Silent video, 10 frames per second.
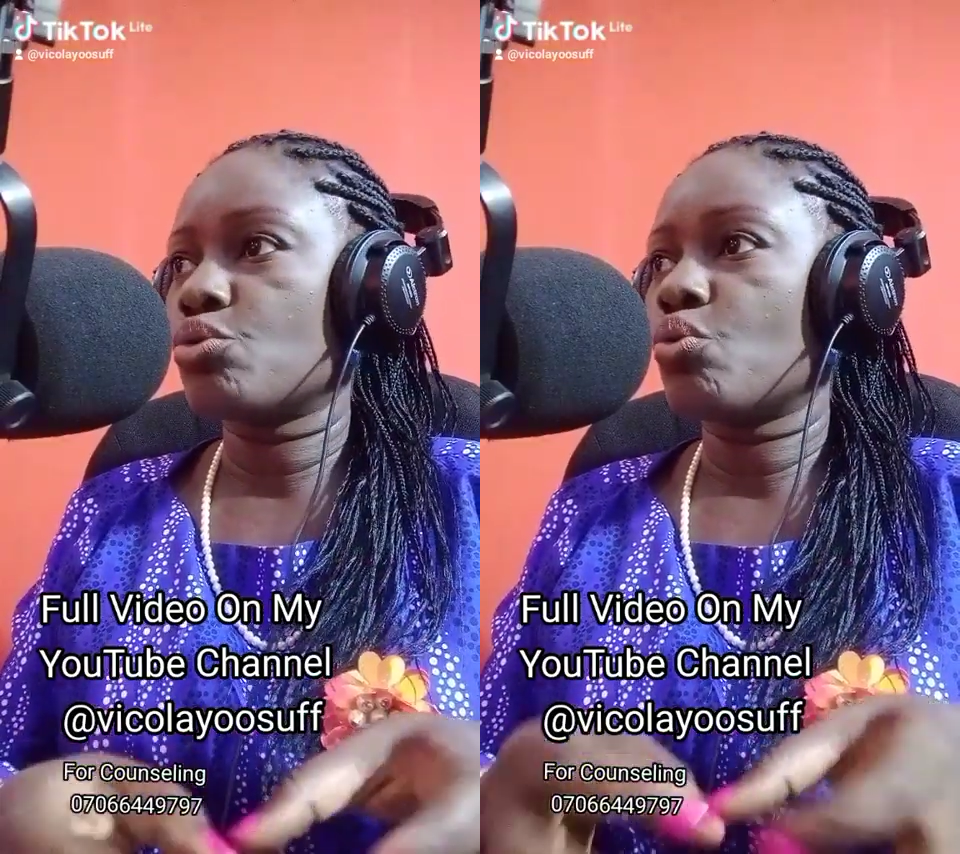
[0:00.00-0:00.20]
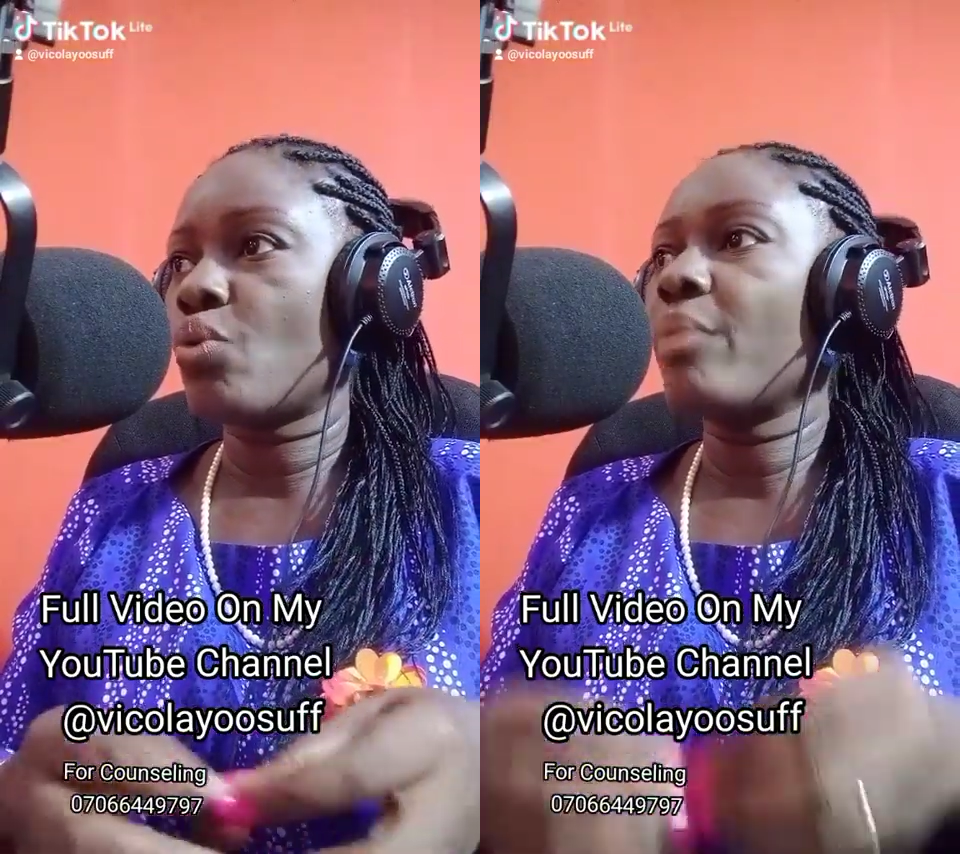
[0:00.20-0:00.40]

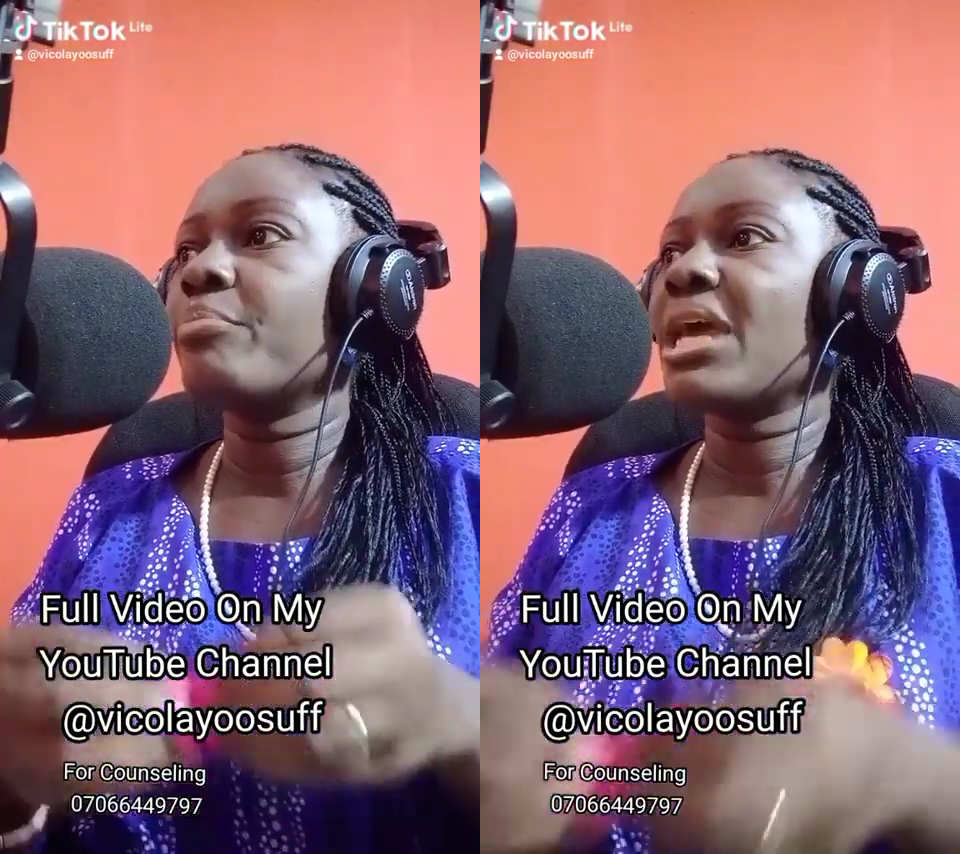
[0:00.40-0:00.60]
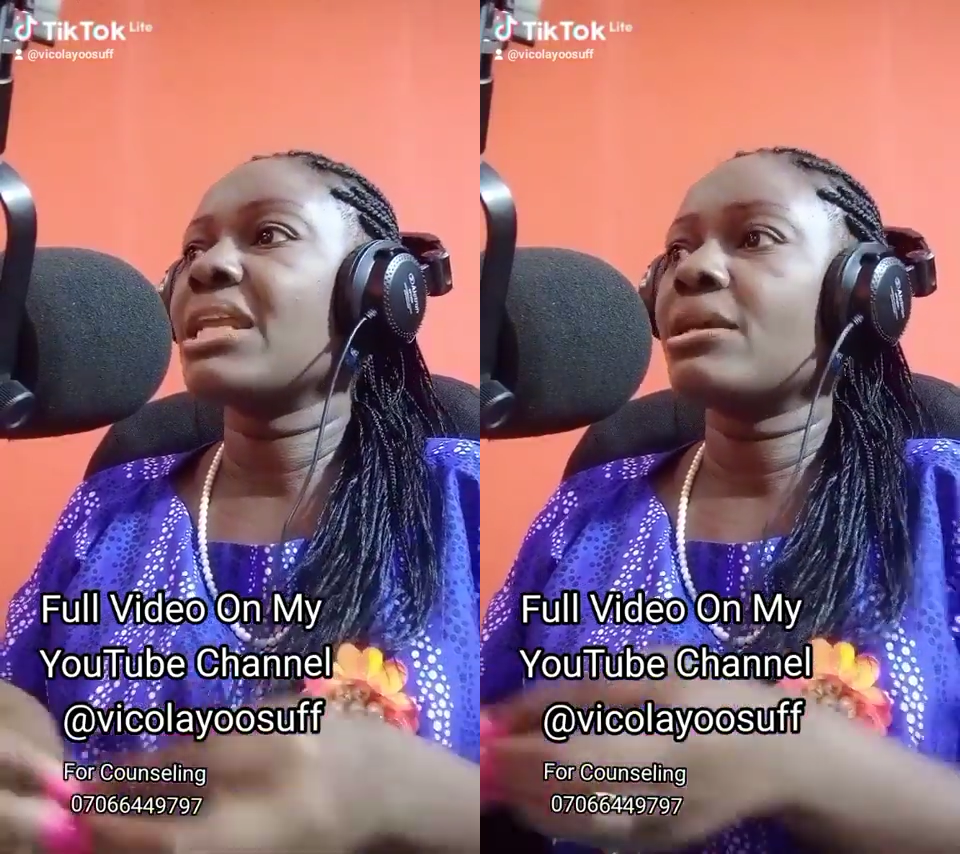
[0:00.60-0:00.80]
What
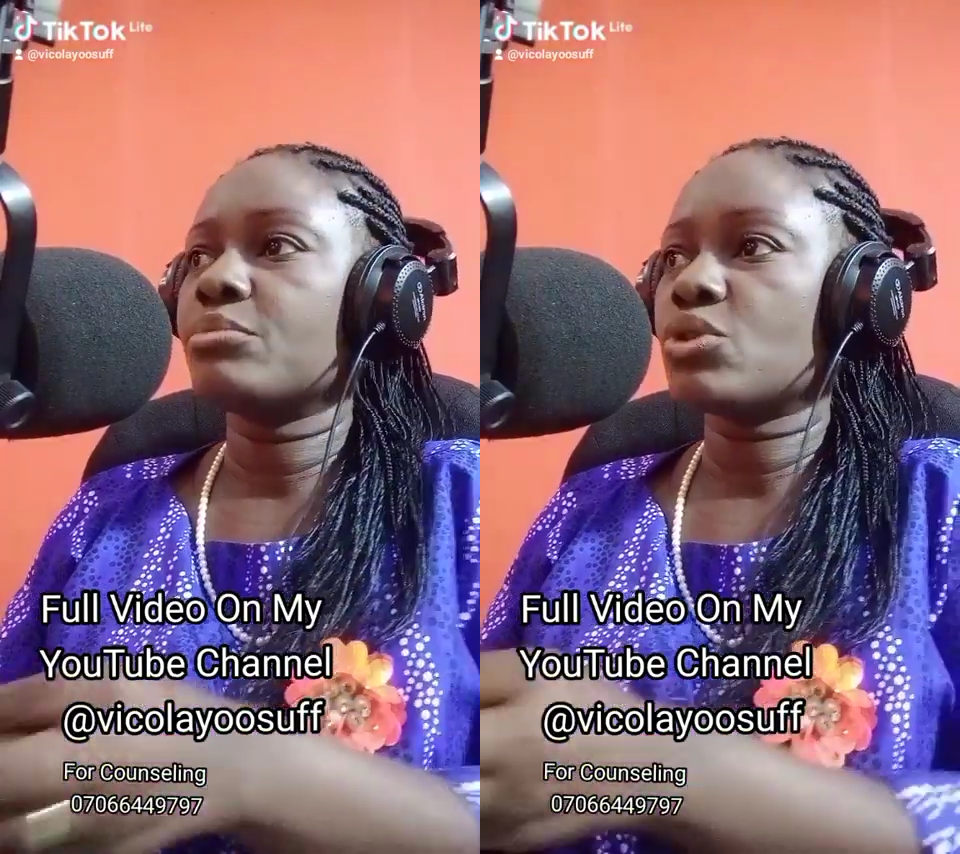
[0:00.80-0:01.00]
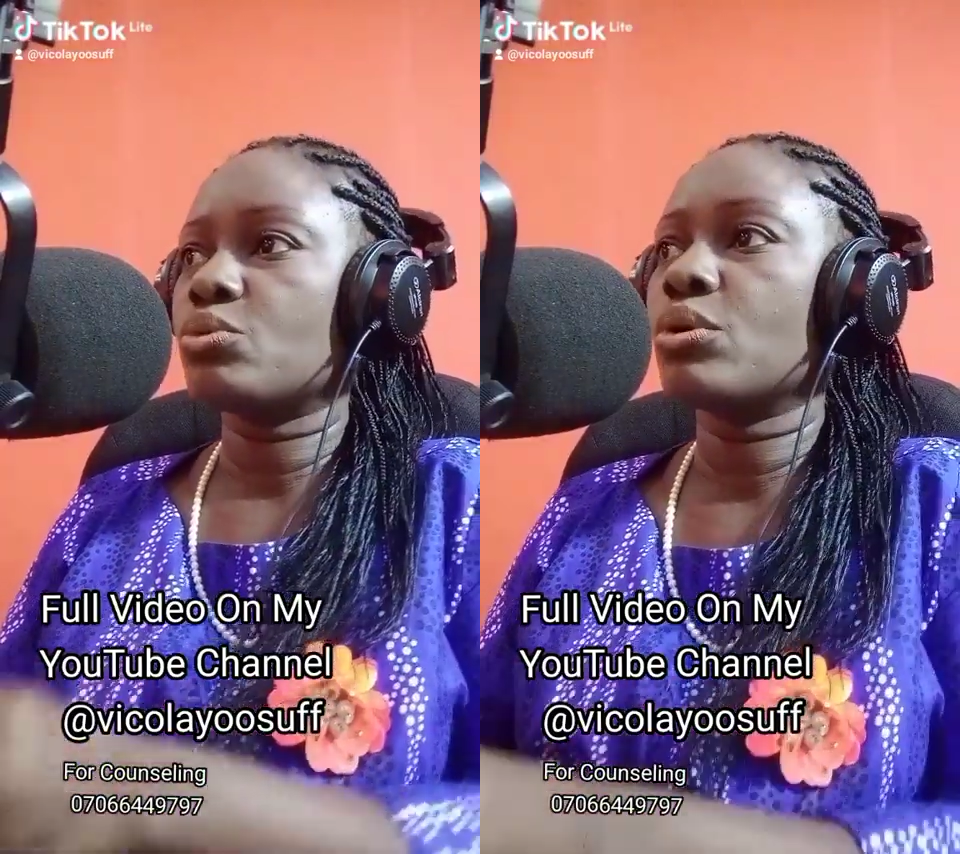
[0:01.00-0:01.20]
made him
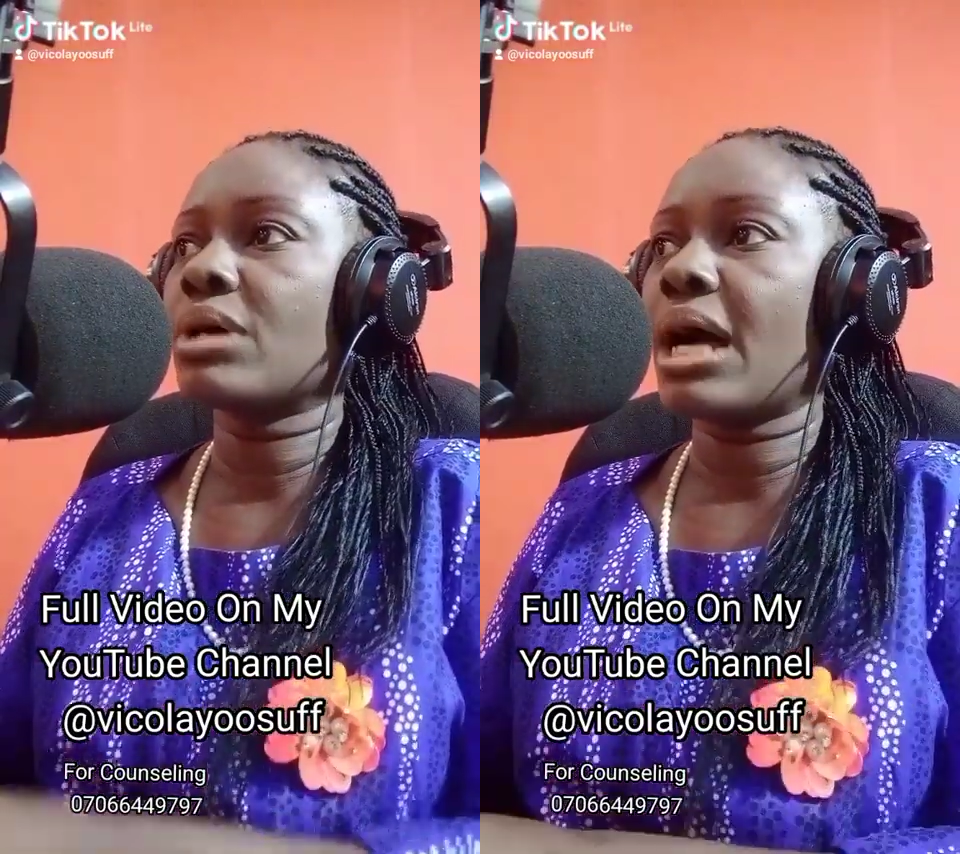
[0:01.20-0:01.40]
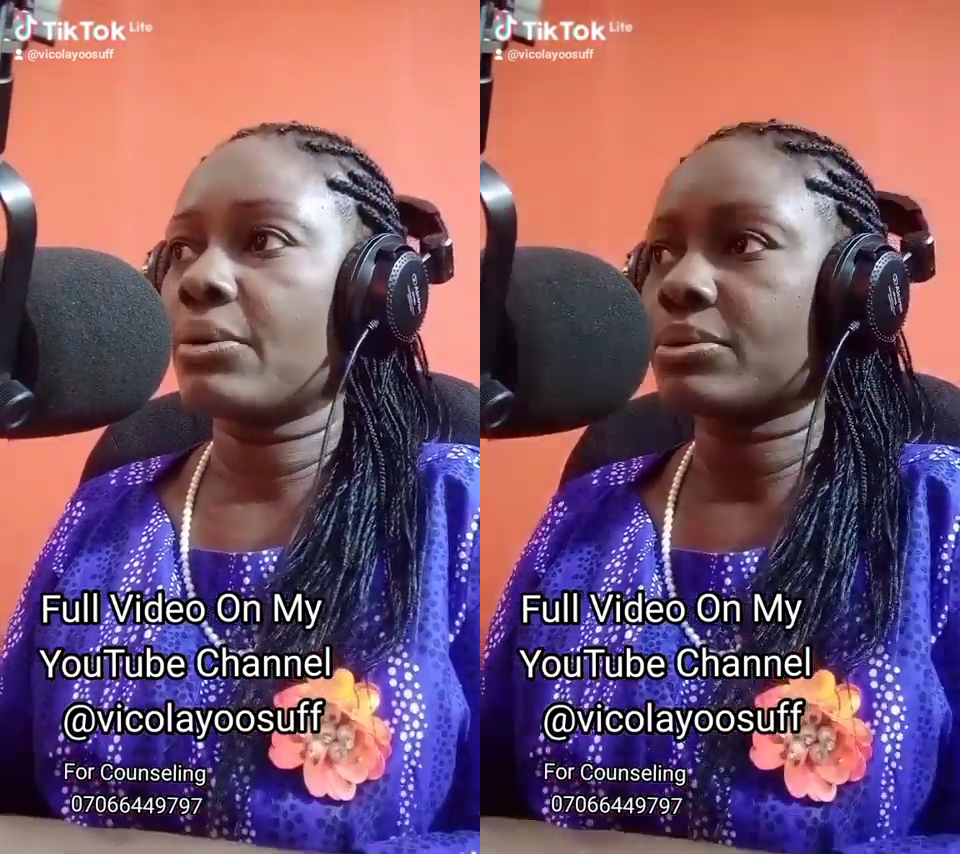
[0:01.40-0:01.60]
to
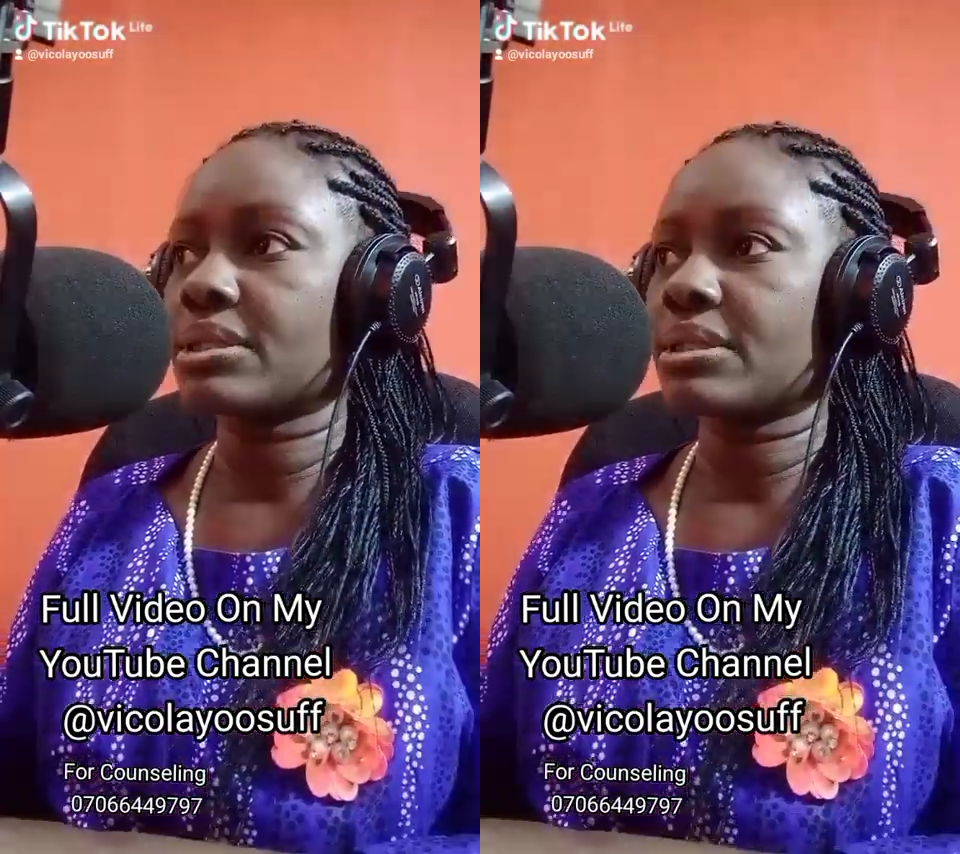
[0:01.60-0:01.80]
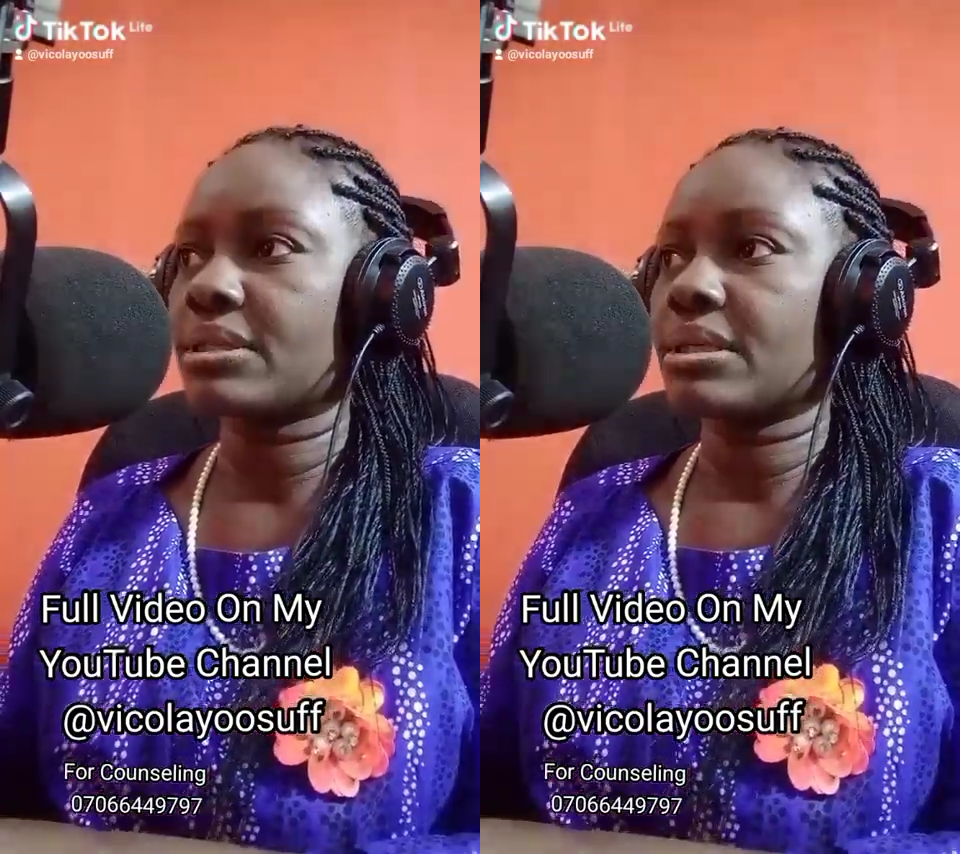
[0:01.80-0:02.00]
look out?